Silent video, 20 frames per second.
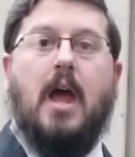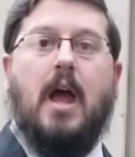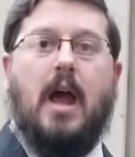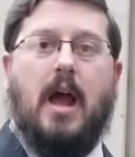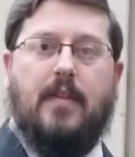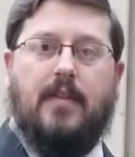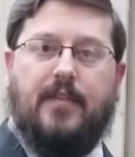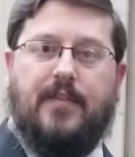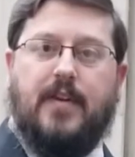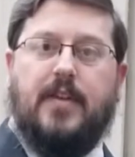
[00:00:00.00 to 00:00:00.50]

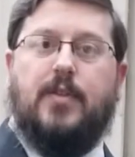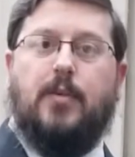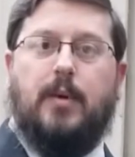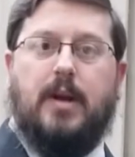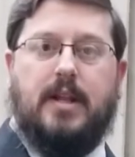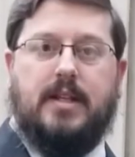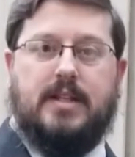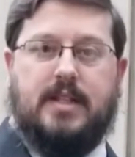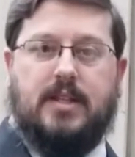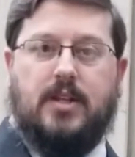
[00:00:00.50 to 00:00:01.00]
and the fifth one
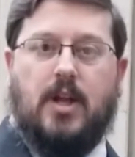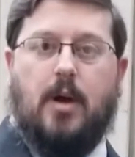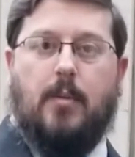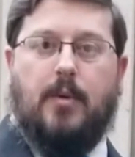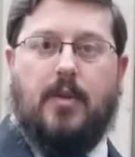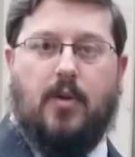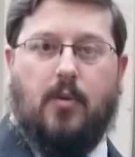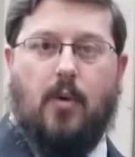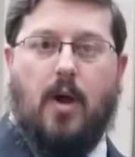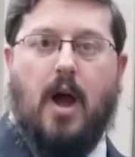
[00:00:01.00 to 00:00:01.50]
is the Dome of
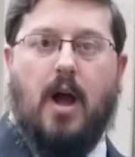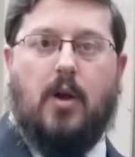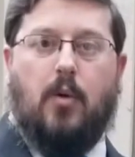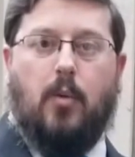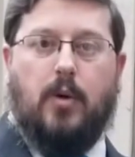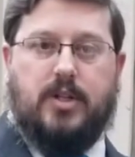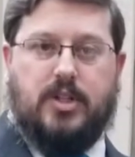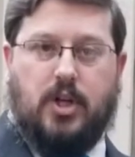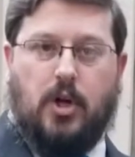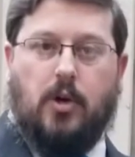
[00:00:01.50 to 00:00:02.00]
the Rock,
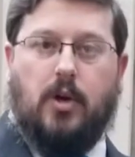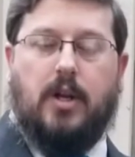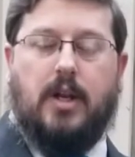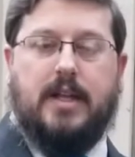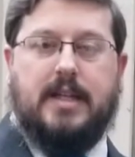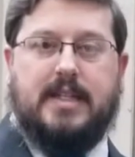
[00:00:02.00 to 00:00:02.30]
which currently